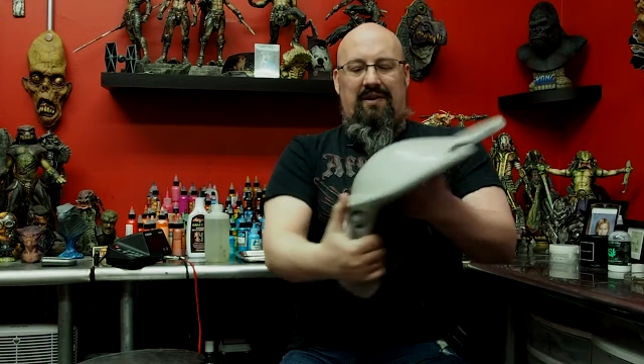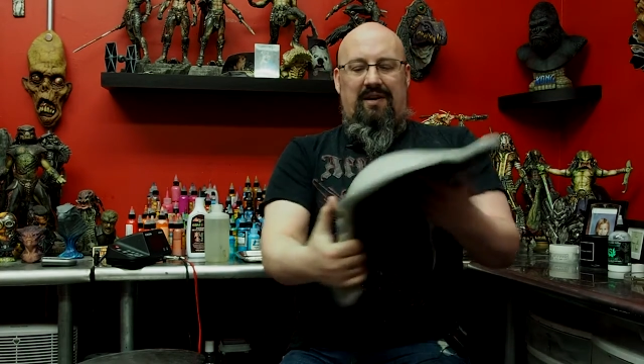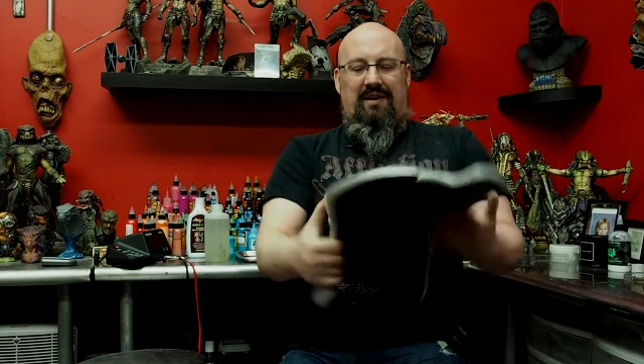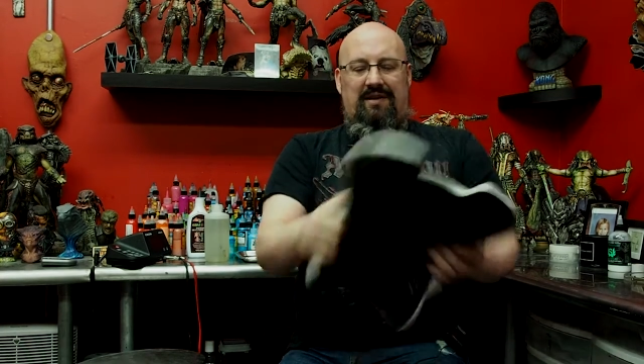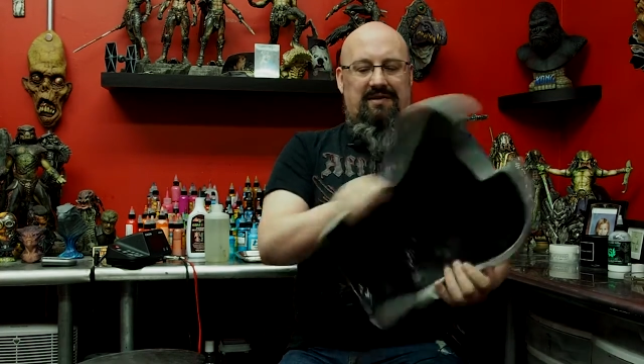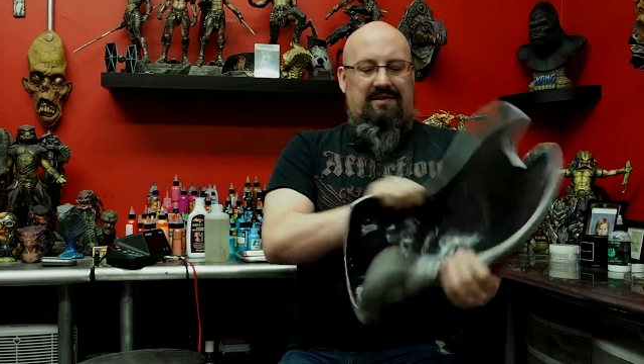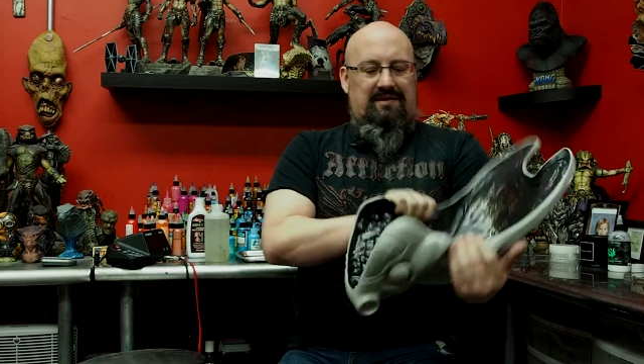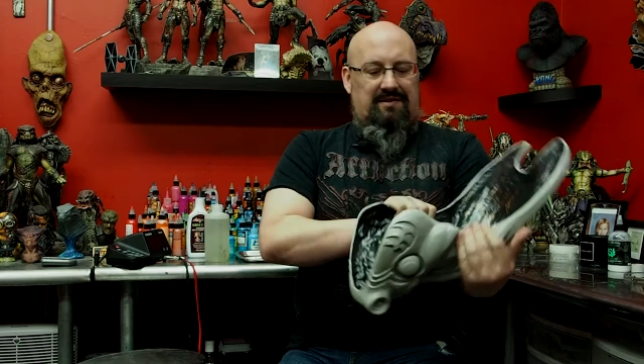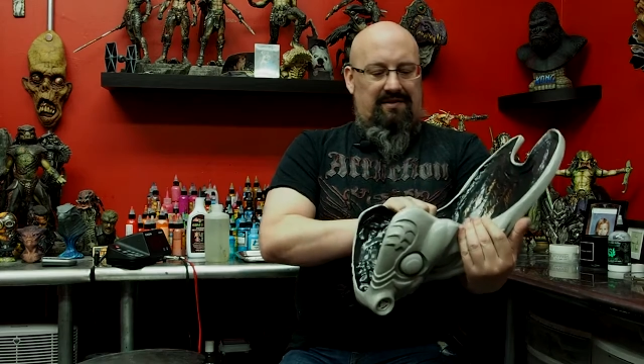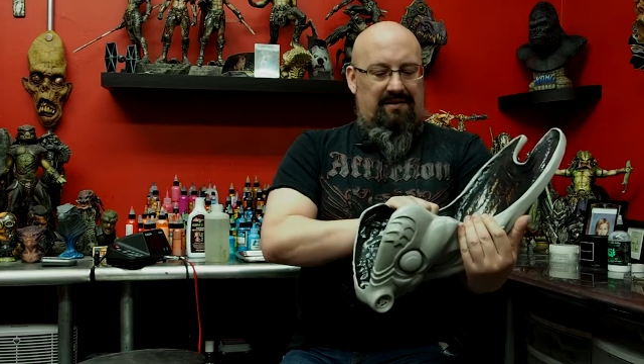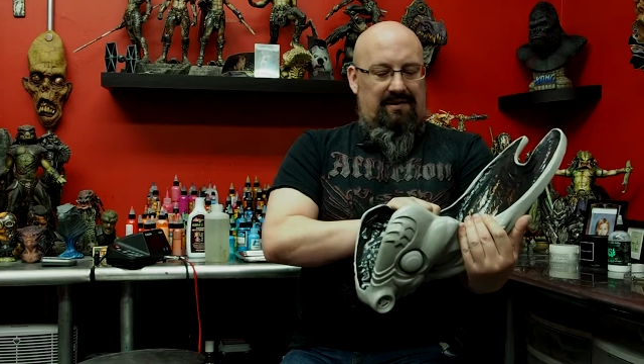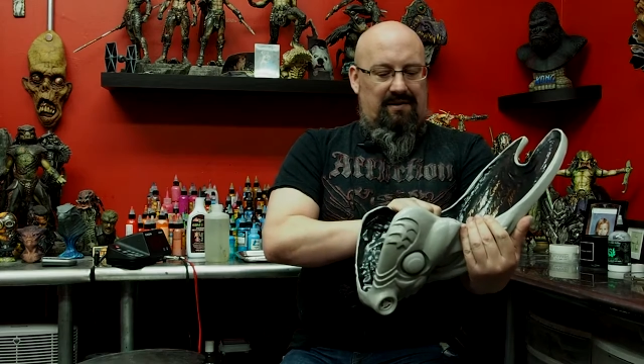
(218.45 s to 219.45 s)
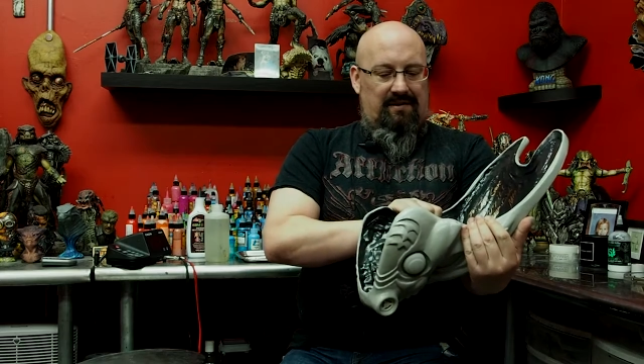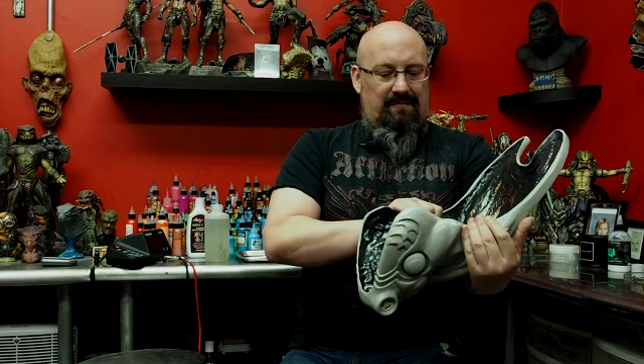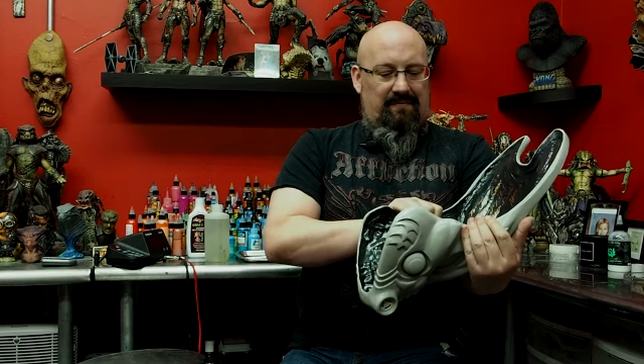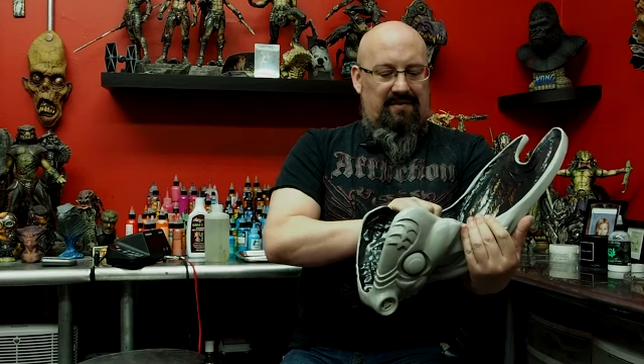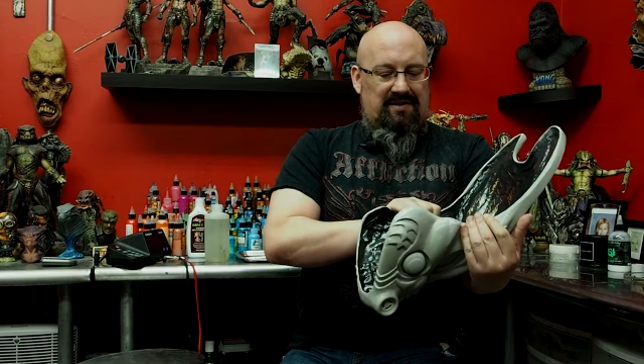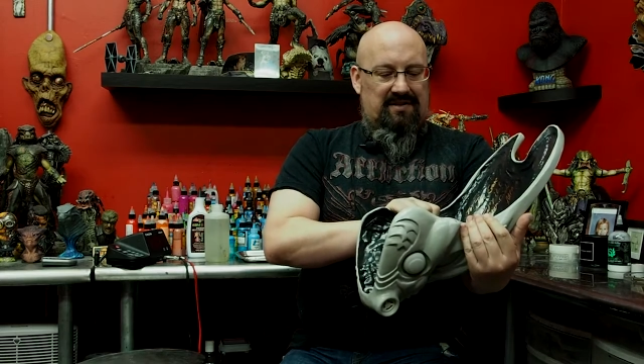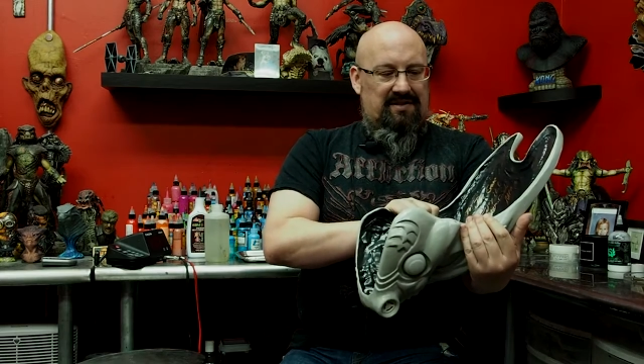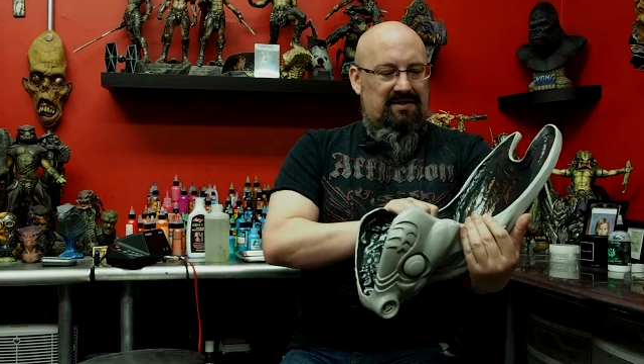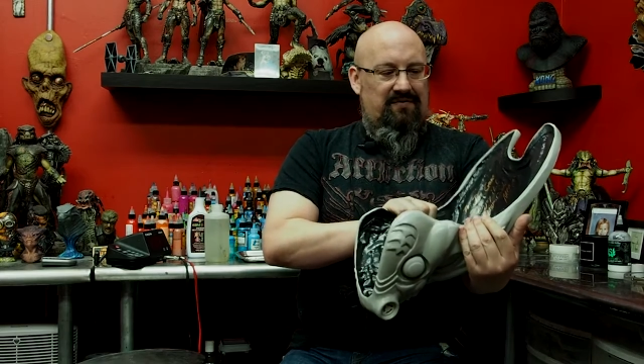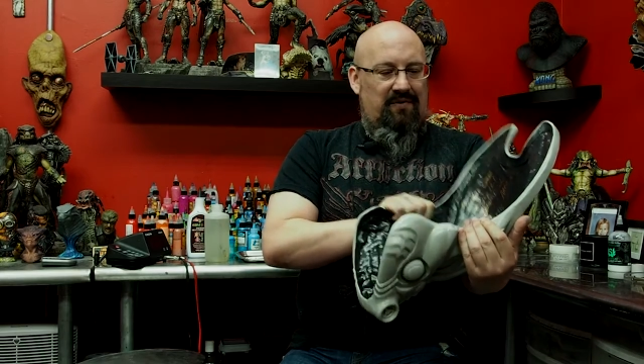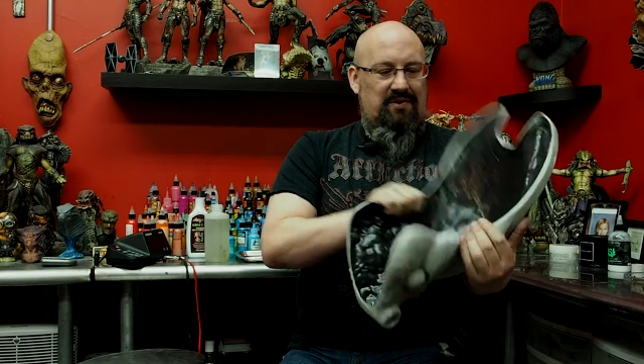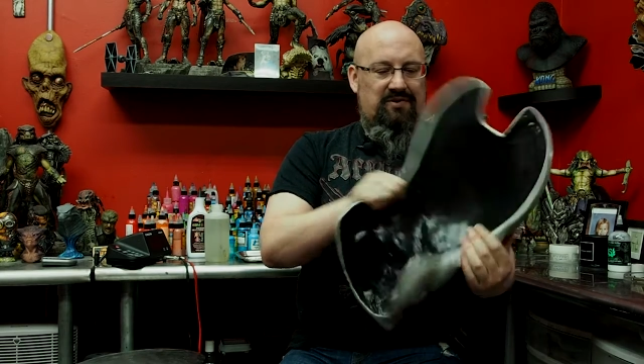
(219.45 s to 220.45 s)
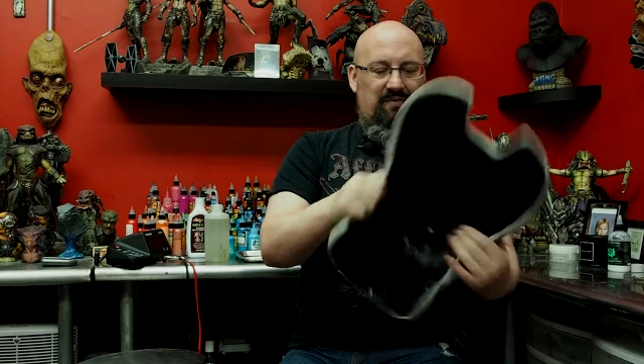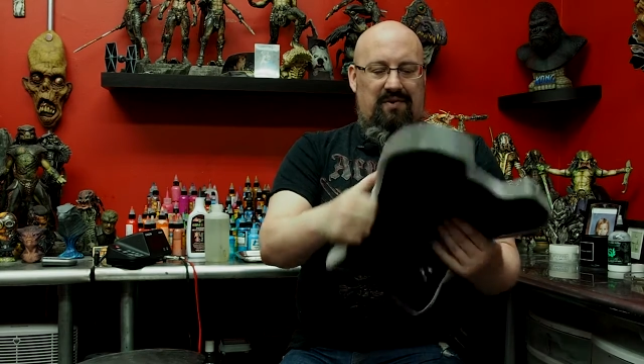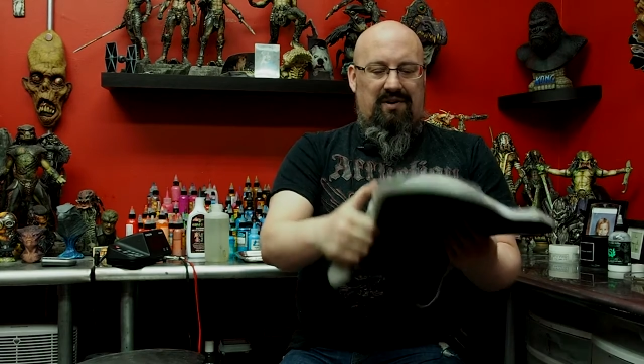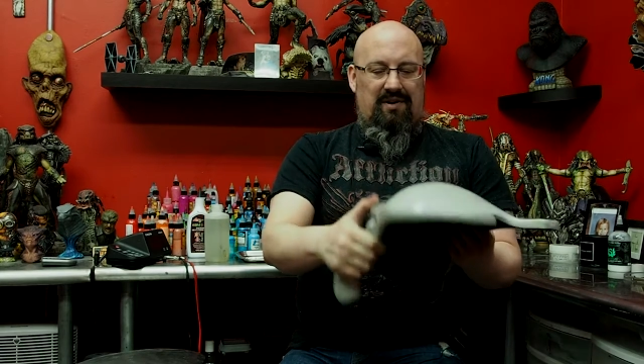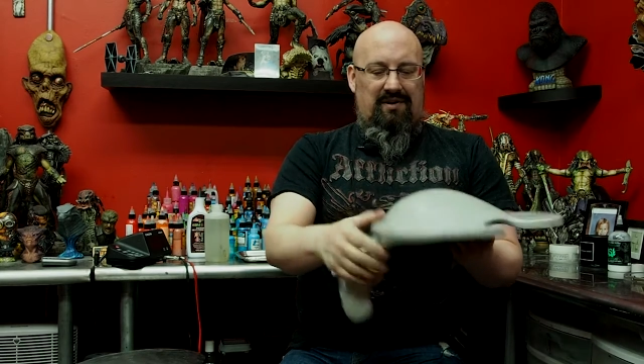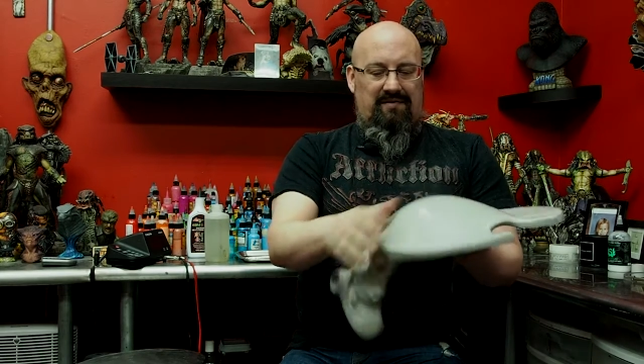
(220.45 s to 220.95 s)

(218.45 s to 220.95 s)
It's this is his first one,